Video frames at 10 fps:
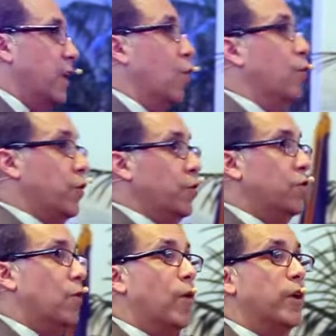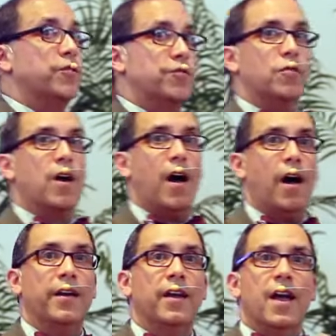they know you, the one true
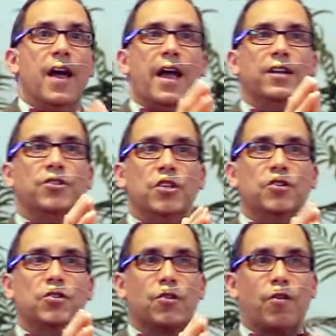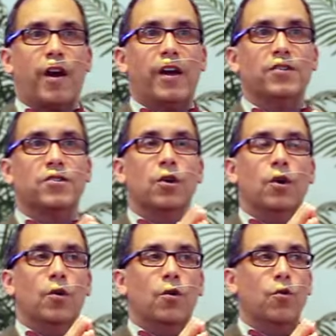God, and Jesus Christ
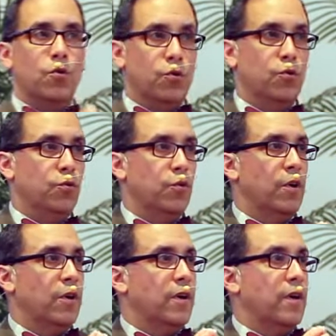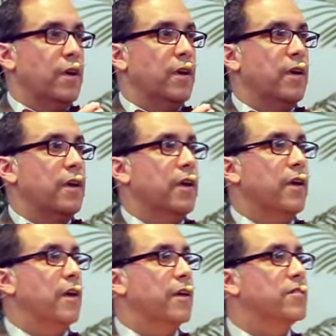who
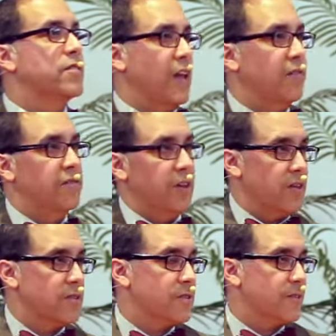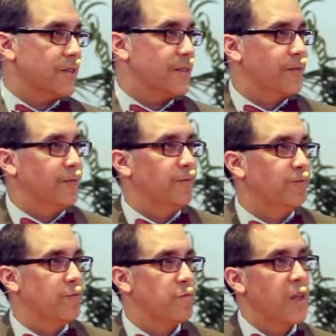saves us.
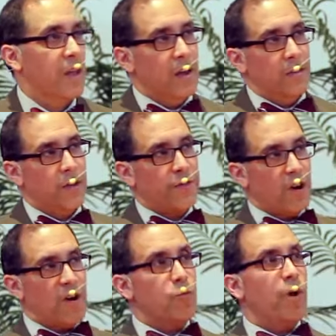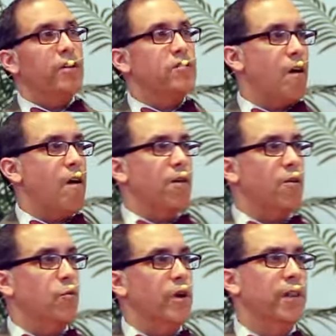The third one is the
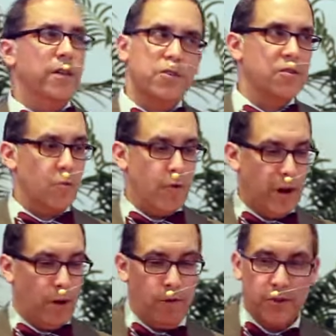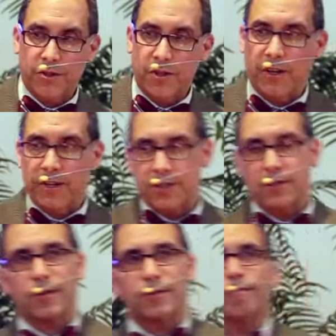harder one, and this is the one I want you to
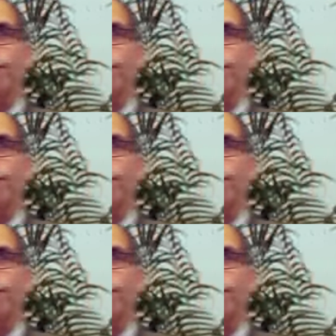listen to.